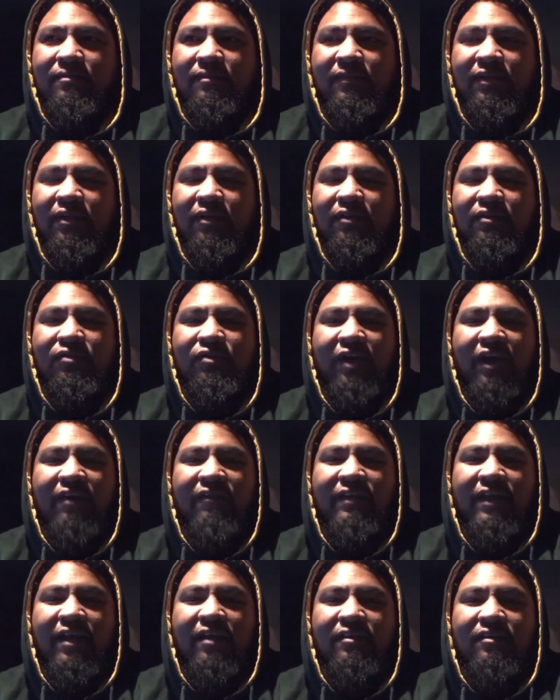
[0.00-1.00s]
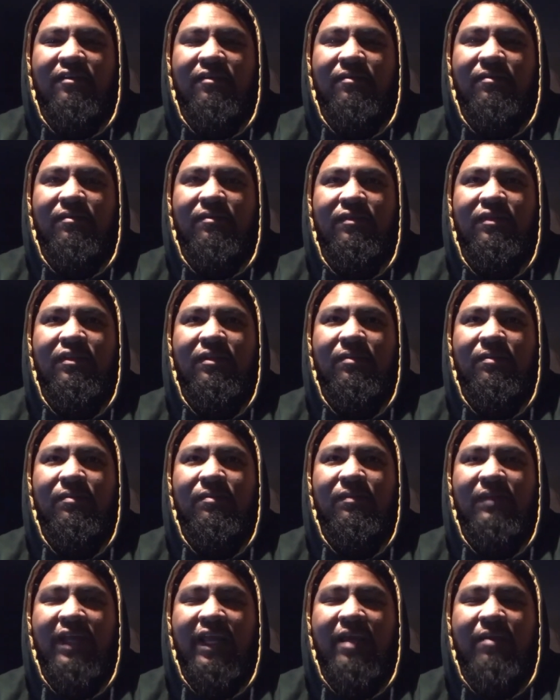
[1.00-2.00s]
you know, drive down
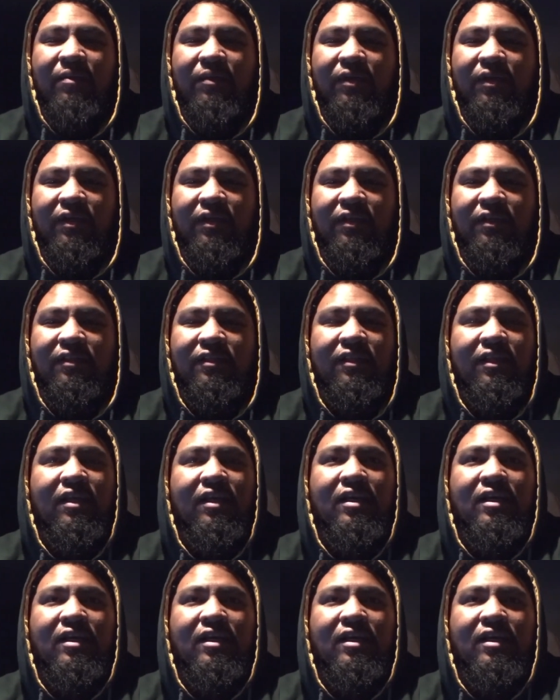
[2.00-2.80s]
some neighborhoods